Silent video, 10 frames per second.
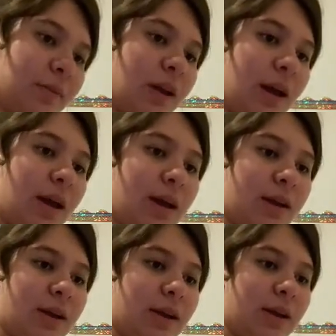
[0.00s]

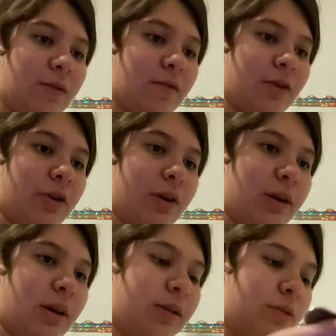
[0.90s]
And if you're in a
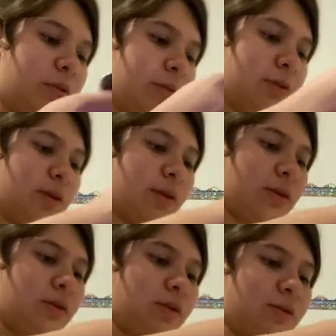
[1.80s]
classroom, you
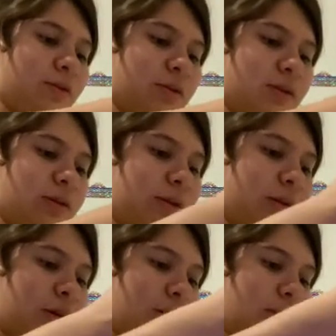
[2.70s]
can use
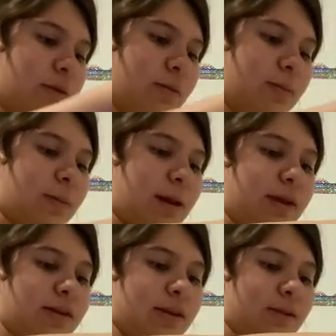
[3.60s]

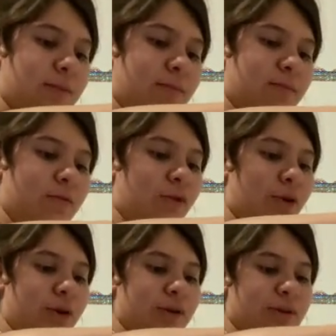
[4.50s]
plastic
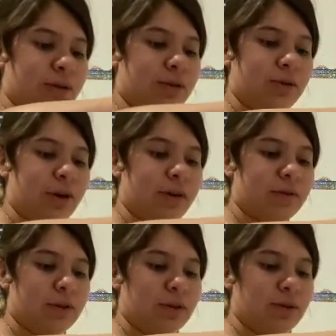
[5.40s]
forks. You don't have
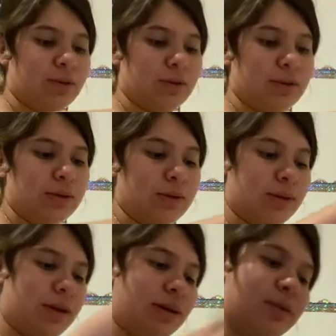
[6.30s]
to use
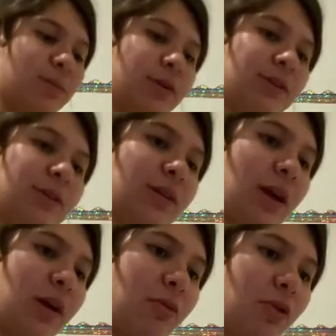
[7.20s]
these, but since I
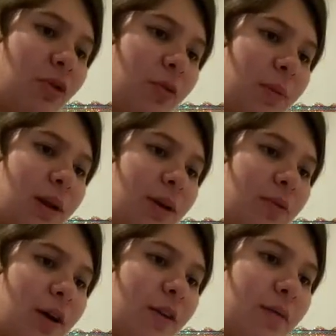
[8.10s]
am home and I
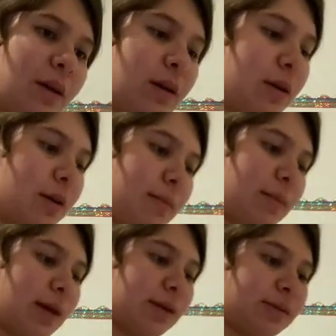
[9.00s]
don't have
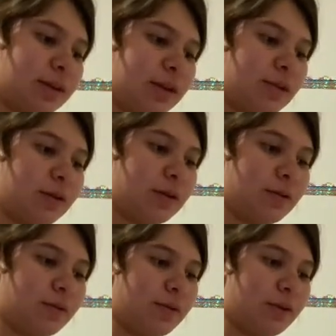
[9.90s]
plastic
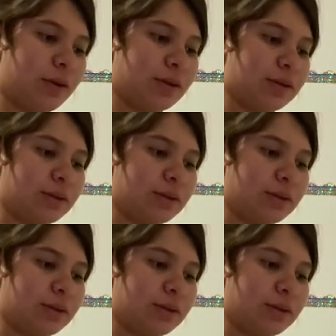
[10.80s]
forks,